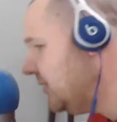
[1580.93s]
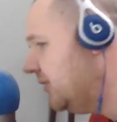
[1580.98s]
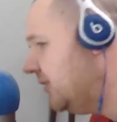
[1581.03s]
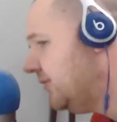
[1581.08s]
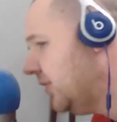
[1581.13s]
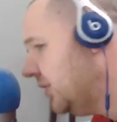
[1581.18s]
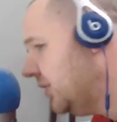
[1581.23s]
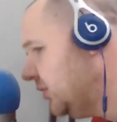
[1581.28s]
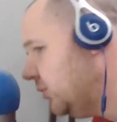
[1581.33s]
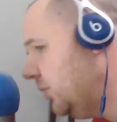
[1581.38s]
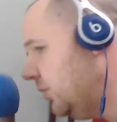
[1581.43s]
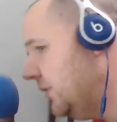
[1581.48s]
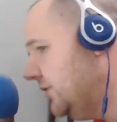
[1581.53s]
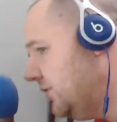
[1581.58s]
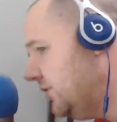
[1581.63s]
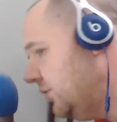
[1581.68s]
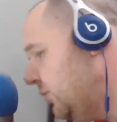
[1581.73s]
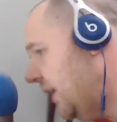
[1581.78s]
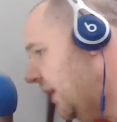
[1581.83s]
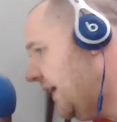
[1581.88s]
the first one
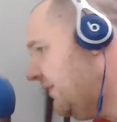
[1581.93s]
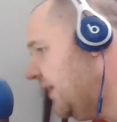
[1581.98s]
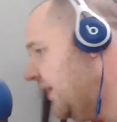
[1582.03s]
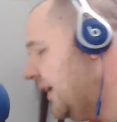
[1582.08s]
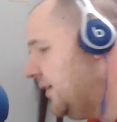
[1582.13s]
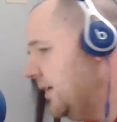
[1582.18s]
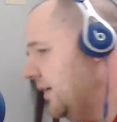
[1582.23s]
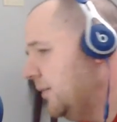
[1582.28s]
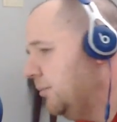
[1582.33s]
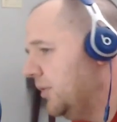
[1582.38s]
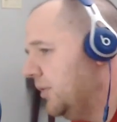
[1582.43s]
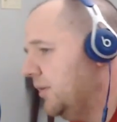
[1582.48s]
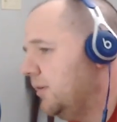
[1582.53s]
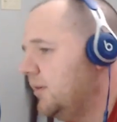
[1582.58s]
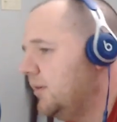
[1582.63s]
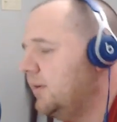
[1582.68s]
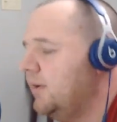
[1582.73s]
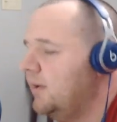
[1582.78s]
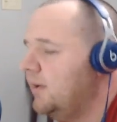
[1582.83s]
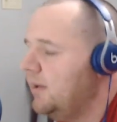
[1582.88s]
to have that number
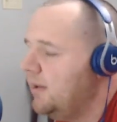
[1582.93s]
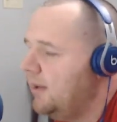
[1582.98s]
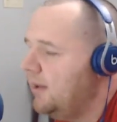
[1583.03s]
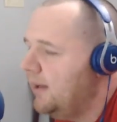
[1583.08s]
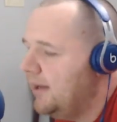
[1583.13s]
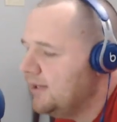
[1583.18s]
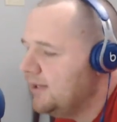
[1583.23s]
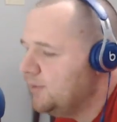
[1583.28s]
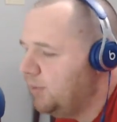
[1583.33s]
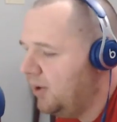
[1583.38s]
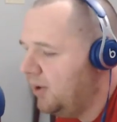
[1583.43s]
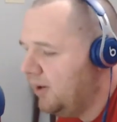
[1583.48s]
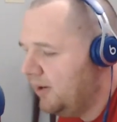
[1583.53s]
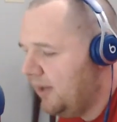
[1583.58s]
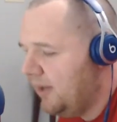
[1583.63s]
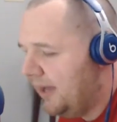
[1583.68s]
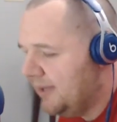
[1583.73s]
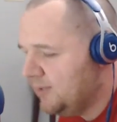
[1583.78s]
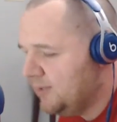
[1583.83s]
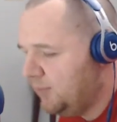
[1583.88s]
as part
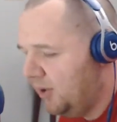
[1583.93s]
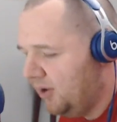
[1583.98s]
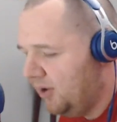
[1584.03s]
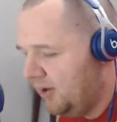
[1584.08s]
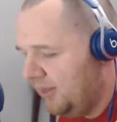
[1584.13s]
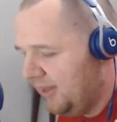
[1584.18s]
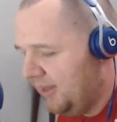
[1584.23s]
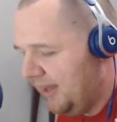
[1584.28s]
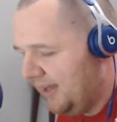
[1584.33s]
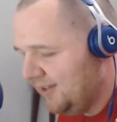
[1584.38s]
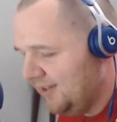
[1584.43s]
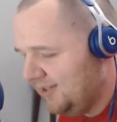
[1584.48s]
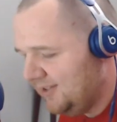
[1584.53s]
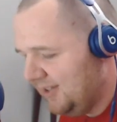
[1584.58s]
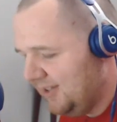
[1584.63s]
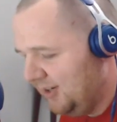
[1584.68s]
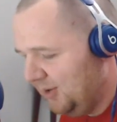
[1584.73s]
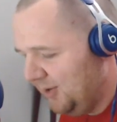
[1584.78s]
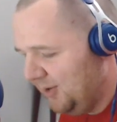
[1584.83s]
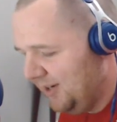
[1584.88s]
of that.
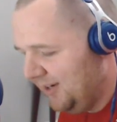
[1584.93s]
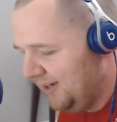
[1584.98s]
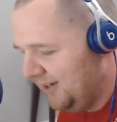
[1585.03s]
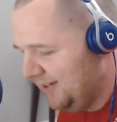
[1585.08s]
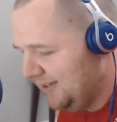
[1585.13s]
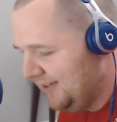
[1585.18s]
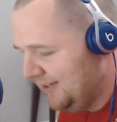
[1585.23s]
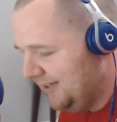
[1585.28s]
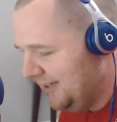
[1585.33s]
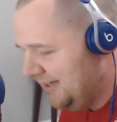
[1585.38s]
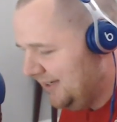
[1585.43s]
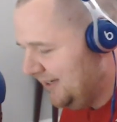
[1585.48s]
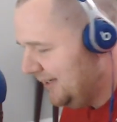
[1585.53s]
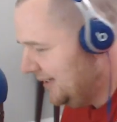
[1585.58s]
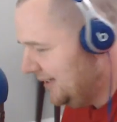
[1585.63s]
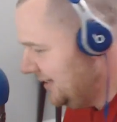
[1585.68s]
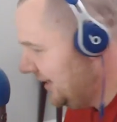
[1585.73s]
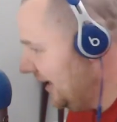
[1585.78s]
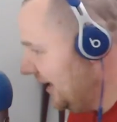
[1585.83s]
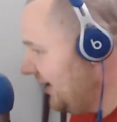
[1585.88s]
So
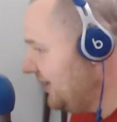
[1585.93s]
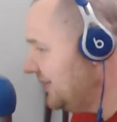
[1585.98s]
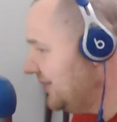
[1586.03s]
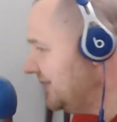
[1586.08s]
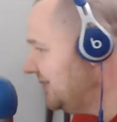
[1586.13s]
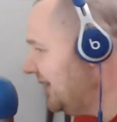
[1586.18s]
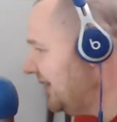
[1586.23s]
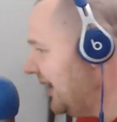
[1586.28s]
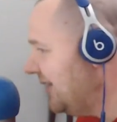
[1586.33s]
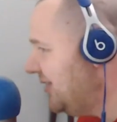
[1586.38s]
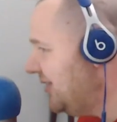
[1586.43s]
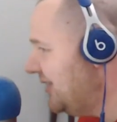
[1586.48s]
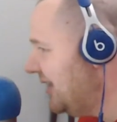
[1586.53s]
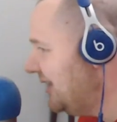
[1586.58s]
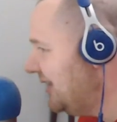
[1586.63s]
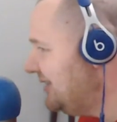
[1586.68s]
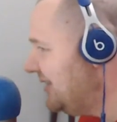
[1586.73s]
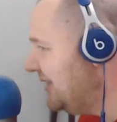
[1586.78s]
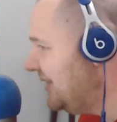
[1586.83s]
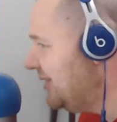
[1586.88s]
yeah, at the
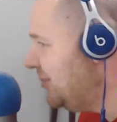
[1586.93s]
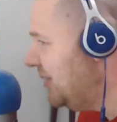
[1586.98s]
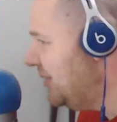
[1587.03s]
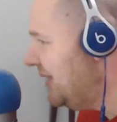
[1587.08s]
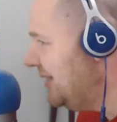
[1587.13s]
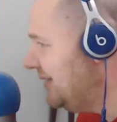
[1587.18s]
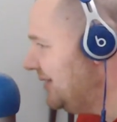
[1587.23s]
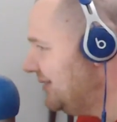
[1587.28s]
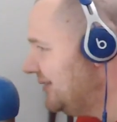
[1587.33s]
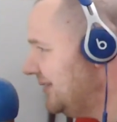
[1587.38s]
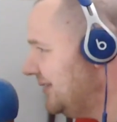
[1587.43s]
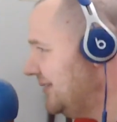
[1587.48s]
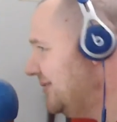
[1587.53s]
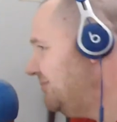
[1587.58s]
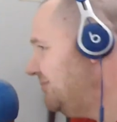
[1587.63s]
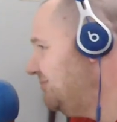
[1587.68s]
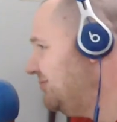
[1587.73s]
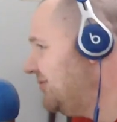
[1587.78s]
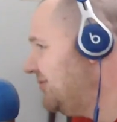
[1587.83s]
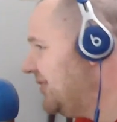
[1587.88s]
19th minute,
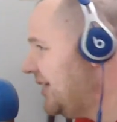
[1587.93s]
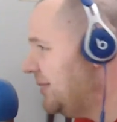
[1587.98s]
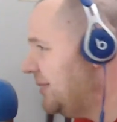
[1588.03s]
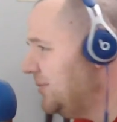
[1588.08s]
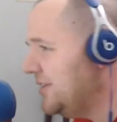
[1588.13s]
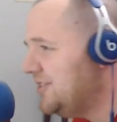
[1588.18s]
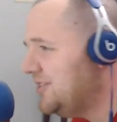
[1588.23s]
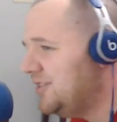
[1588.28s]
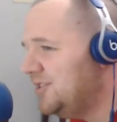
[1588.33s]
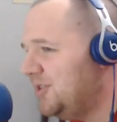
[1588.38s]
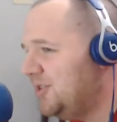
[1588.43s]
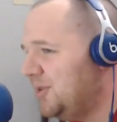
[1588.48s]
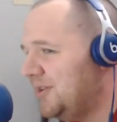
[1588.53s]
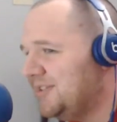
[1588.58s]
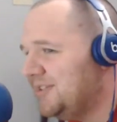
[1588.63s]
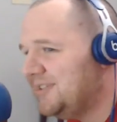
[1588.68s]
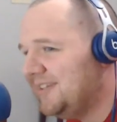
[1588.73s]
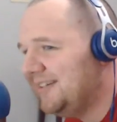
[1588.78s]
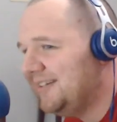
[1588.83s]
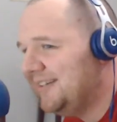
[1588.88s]
come listen to
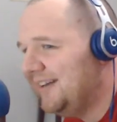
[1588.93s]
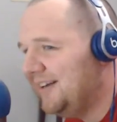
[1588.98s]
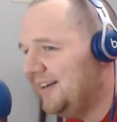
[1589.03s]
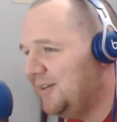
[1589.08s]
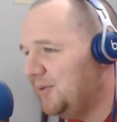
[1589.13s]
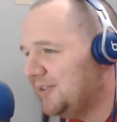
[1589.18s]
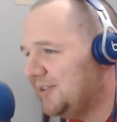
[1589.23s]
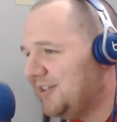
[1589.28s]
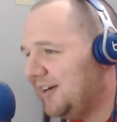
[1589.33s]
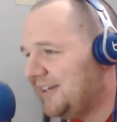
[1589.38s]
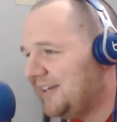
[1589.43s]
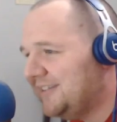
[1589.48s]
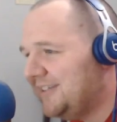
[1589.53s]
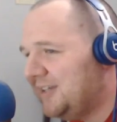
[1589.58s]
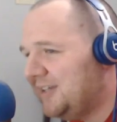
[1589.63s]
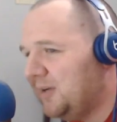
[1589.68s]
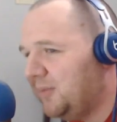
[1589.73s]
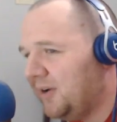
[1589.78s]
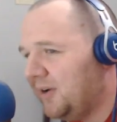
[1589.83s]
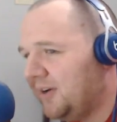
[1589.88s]
us and we'll talk
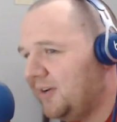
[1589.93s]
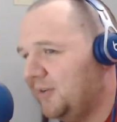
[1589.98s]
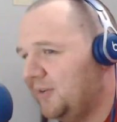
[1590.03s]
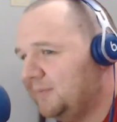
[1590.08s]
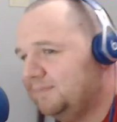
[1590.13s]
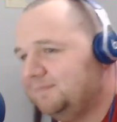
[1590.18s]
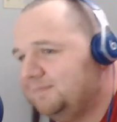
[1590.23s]
Ezequiel Barco.